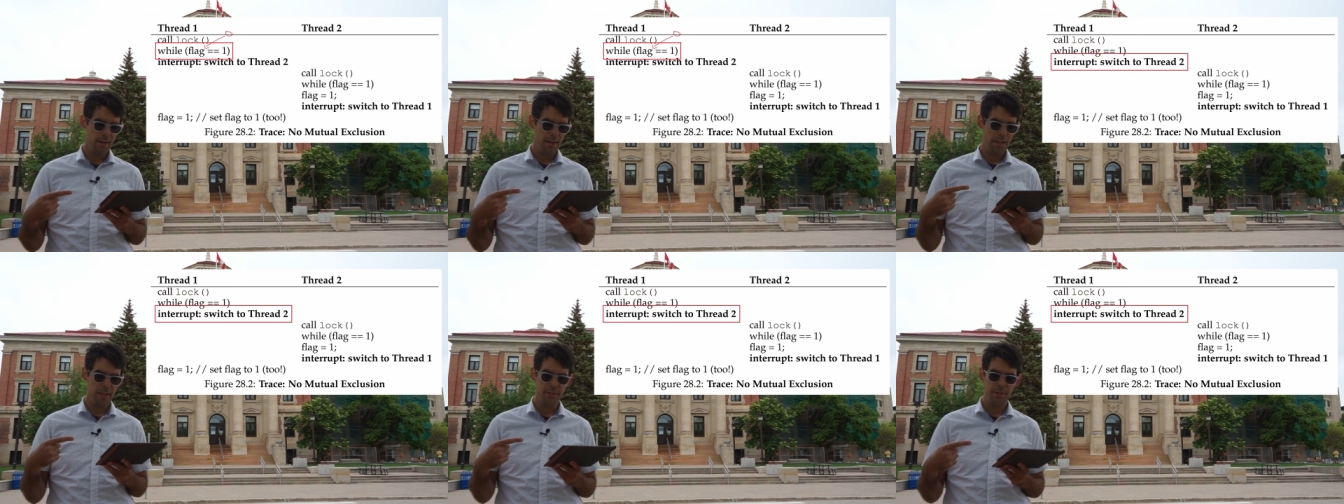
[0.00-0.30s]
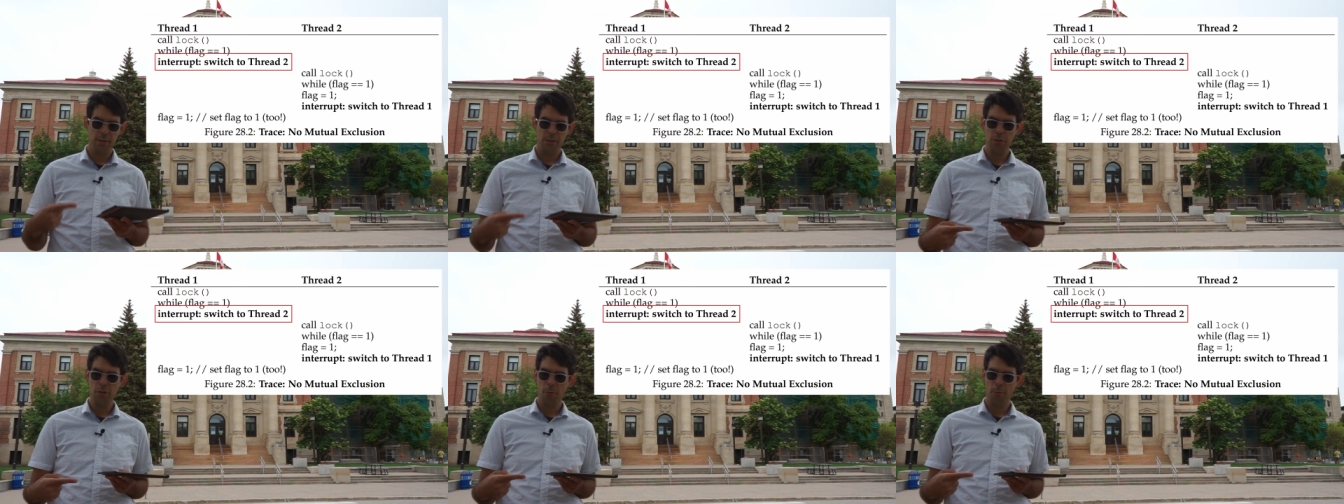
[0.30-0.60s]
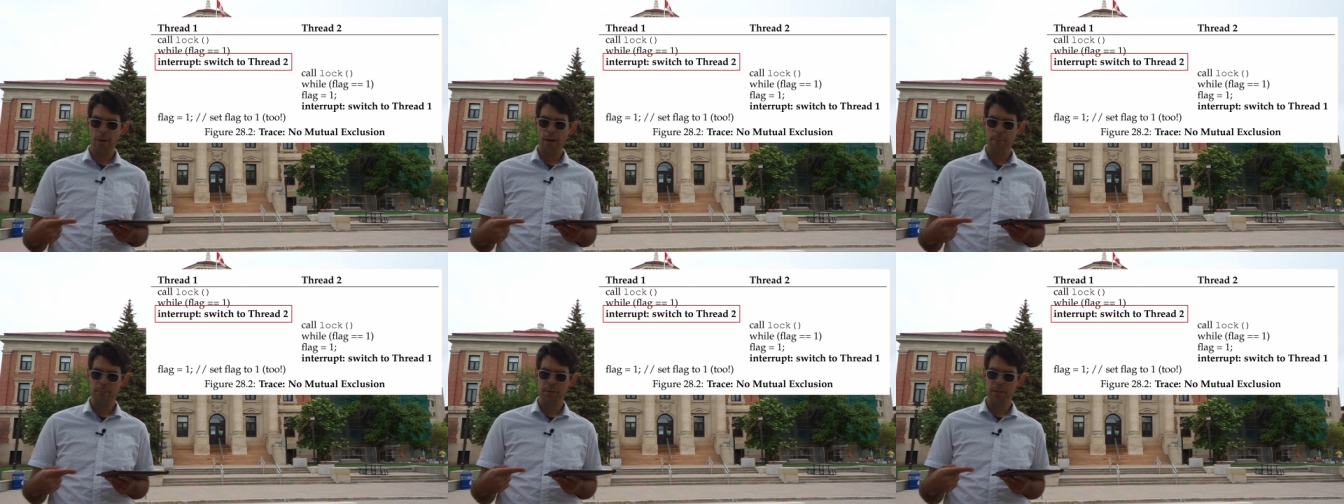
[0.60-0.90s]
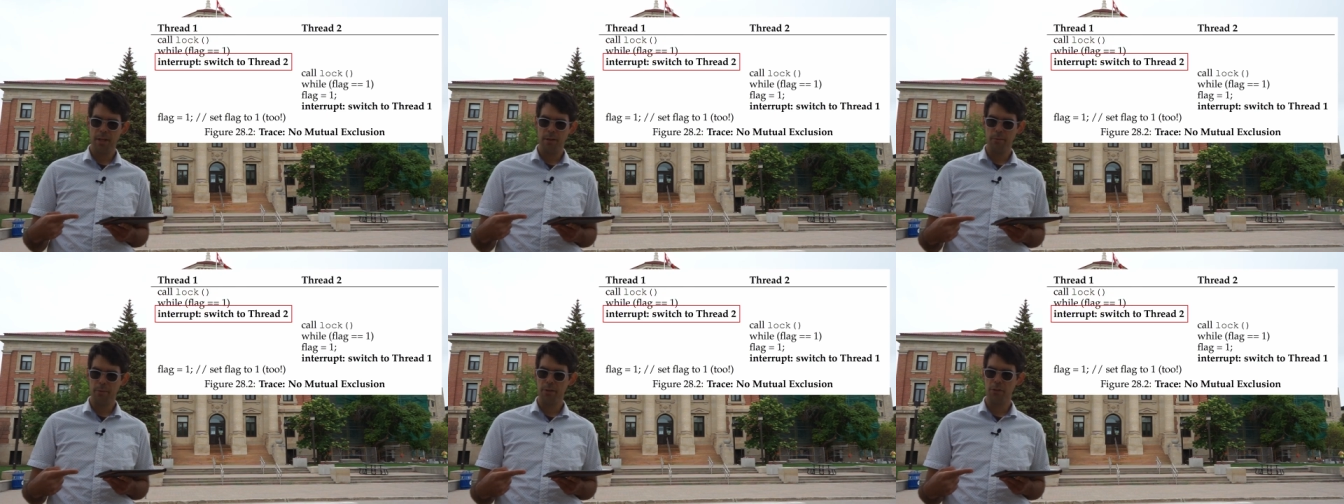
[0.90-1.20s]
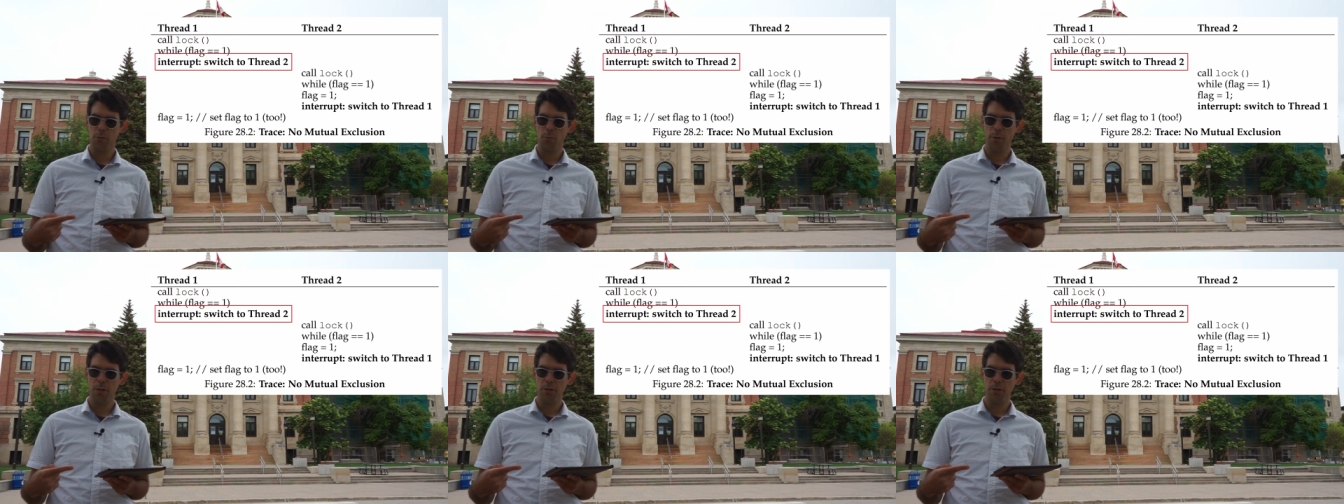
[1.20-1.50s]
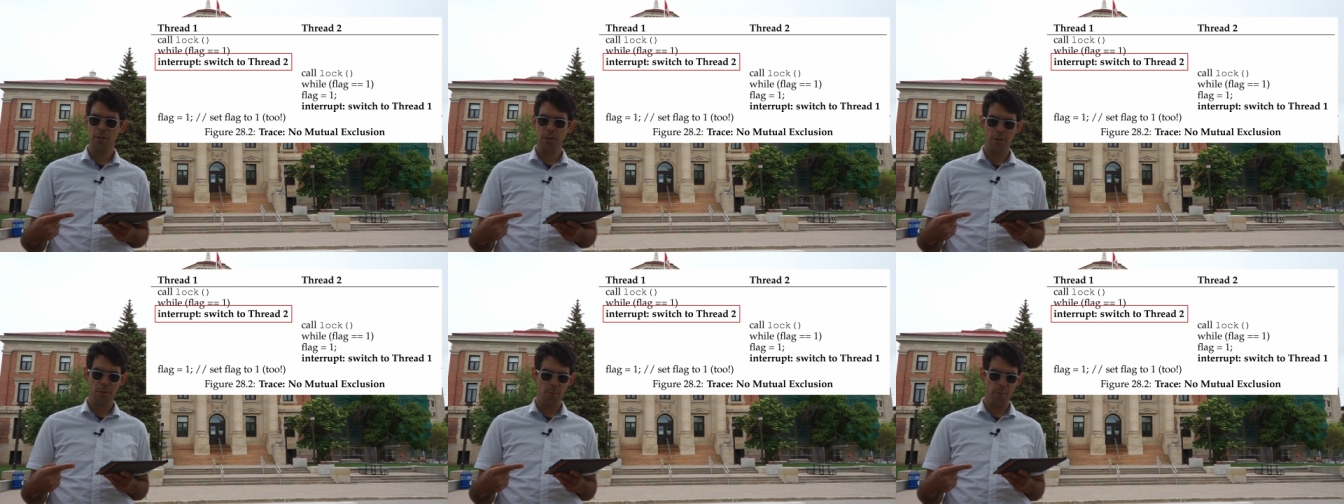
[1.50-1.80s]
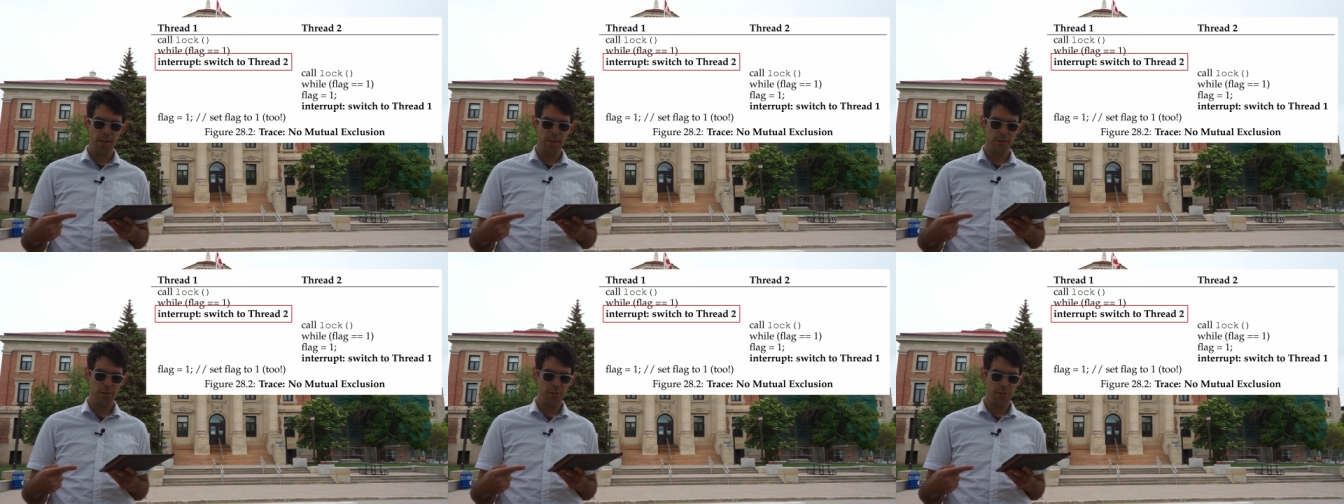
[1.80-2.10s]
it's interrupted and we switch to
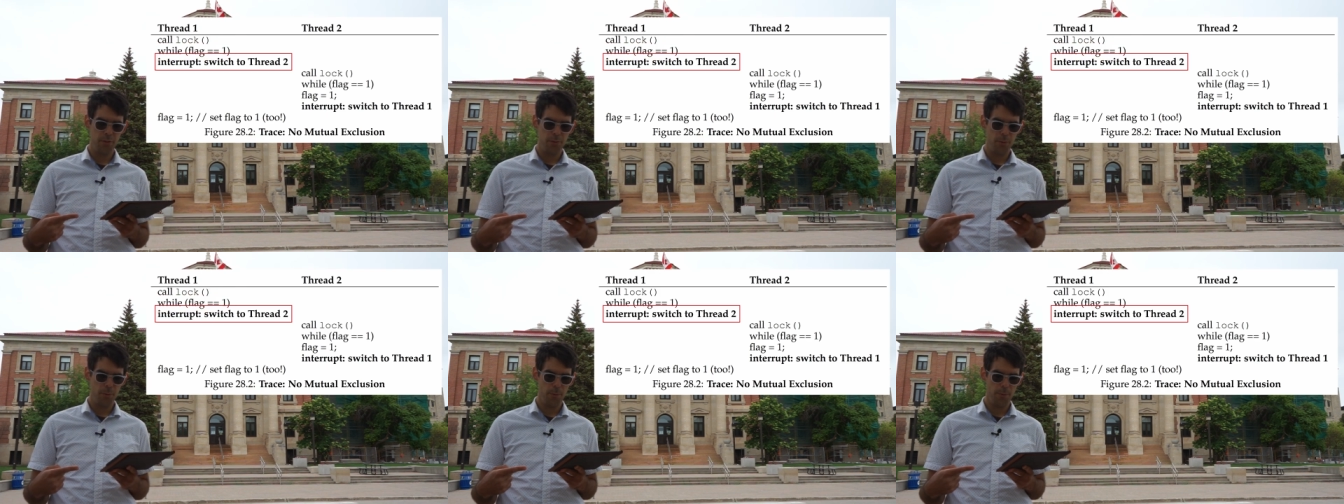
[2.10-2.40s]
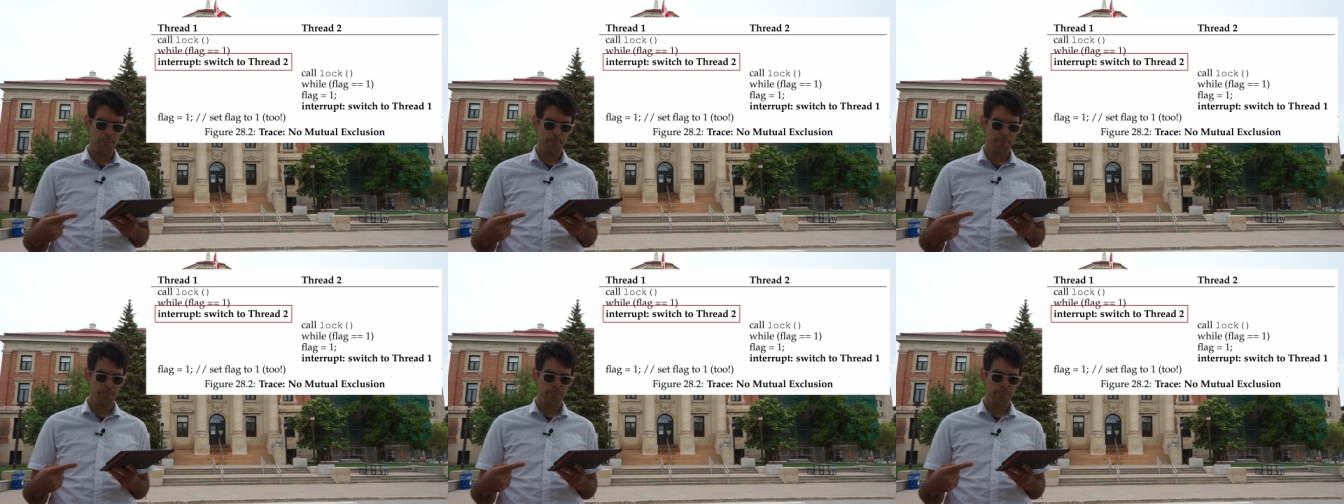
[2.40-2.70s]
thread two.